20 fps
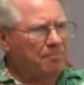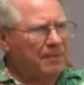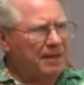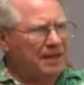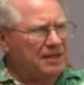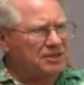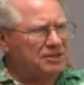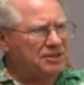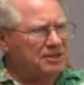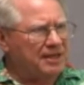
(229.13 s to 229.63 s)

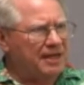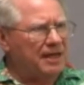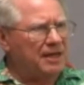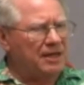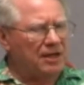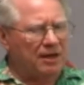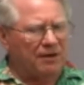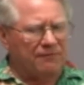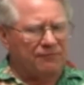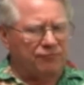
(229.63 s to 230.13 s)
instead
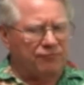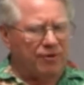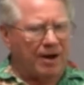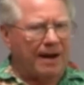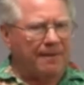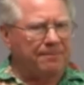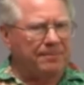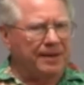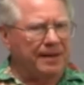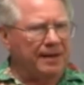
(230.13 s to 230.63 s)
of
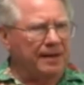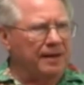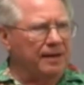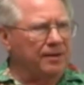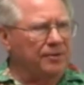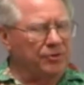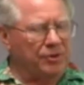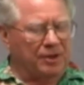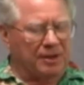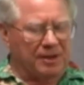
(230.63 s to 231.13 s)
dropping
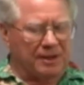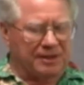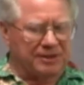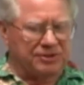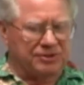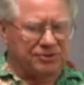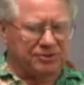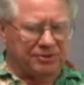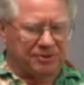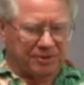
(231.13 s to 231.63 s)
the
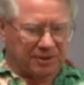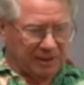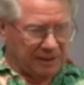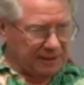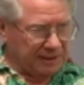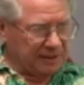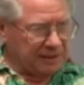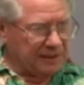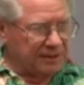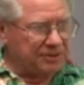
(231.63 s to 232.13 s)

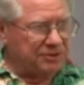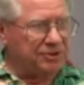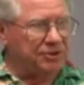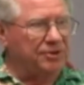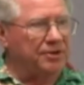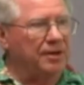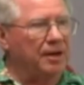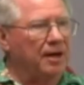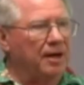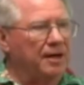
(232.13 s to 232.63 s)
little
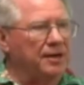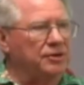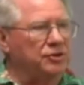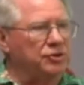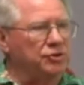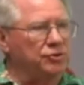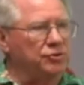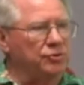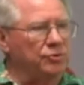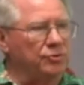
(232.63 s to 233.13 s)
lizard
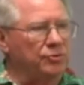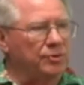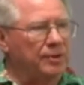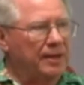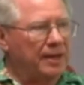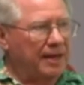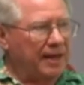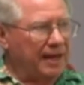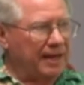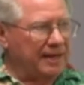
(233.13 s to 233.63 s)
onto
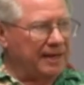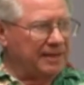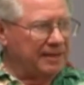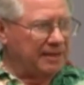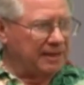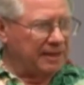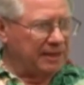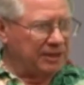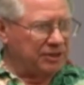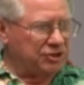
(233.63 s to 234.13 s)
a
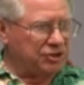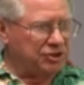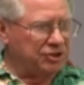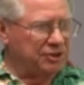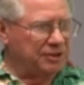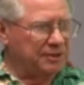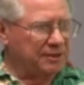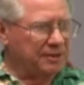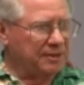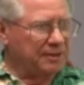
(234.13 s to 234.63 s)
dish,
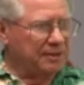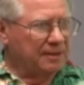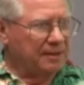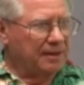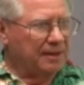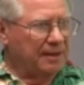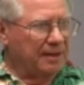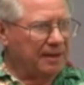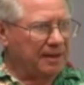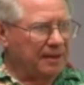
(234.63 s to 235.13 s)

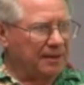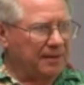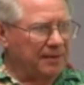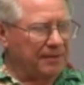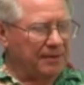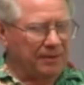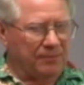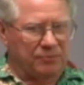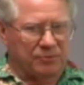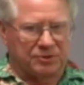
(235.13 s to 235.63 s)

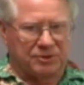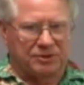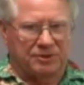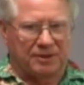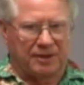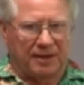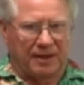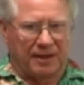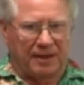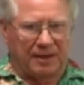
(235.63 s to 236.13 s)
it was
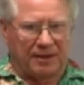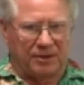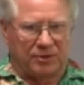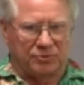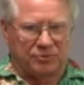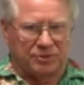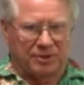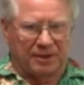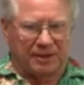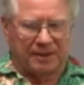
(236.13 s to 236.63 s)

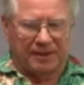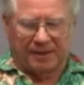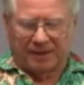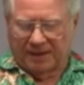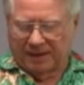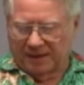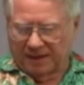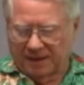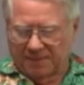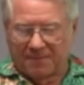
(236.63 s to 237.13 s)

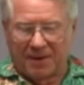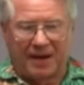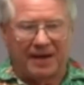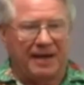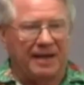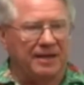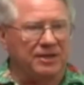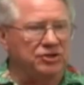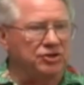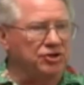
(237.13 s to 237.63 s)
usually a
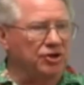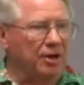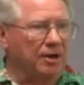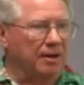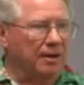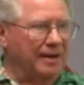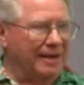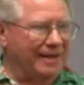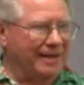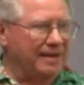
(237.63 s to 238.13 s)
mayonnaise
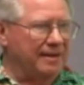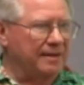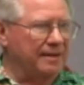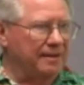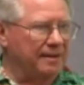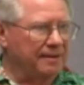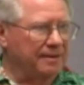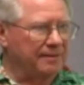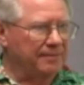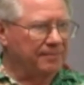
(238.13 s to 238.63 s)
jar lid,
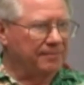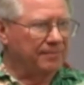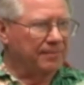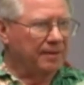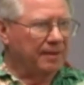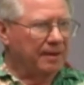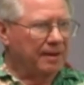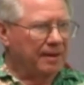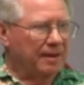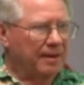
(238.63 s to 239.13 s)

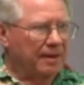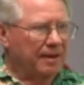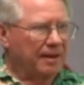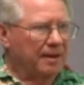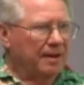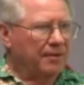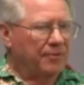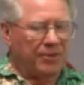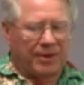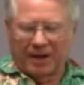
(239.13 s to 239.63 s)

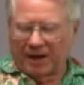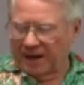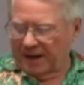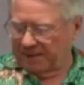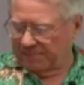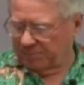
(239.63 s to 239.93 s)
that I